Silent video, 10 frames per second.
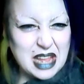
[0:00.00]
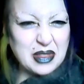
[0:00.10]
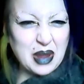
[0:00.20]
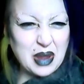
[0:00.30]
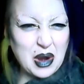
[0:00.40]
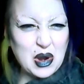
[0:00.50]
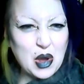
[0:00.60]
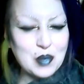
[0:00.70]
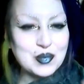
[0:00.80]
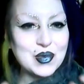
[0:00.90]
They're a
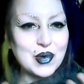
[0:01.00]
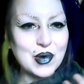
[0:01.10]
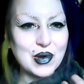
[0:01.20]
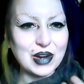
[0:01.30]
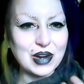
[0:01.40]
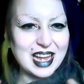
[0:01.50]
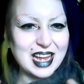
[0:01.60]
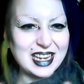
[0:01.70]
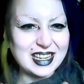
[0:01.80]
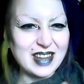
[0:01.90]
lot more
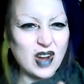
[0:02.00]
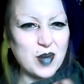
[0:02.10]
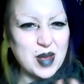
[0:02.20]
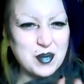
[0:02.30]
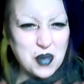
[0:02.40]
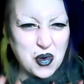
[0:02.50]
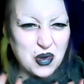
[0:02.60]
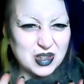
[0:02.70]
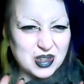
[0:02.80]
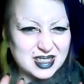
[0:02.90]
they've got a bit
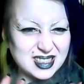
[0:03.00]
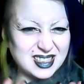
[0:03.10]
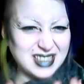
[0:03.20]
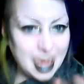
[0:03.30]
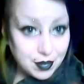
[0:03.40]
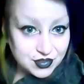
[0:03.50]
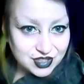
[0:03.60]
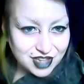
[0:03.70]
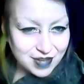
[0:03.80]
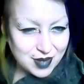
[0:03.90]
more depth to
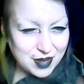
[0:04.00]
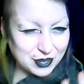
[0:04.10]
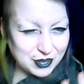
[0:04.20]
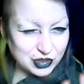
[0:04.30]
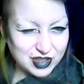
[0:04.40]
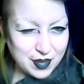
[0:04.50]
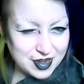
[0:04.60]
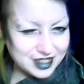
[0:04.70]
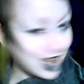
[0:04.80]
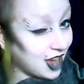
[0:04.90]
them, and they're a
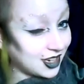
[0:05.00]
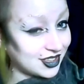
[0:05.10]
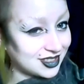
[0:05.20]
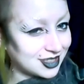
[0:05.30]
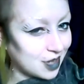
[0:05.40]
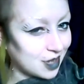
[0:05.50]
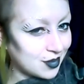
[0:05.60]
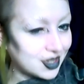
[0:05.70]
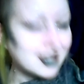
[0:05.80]
bit darker than some,